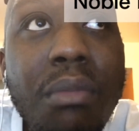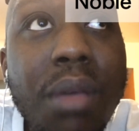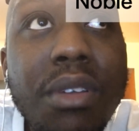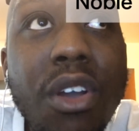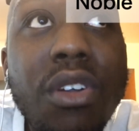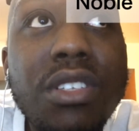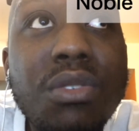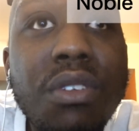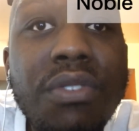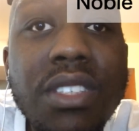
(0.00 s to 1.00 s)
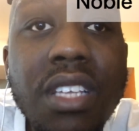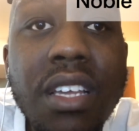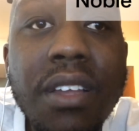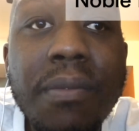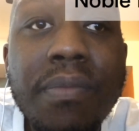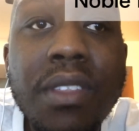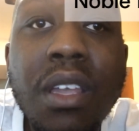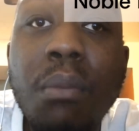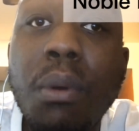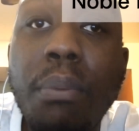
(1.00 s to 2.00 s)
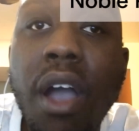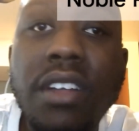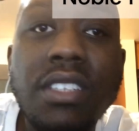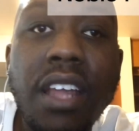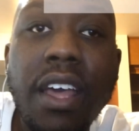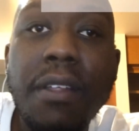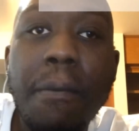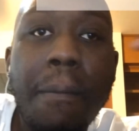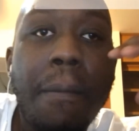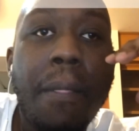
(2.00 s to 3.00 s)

maybe early 2015. But prior to that,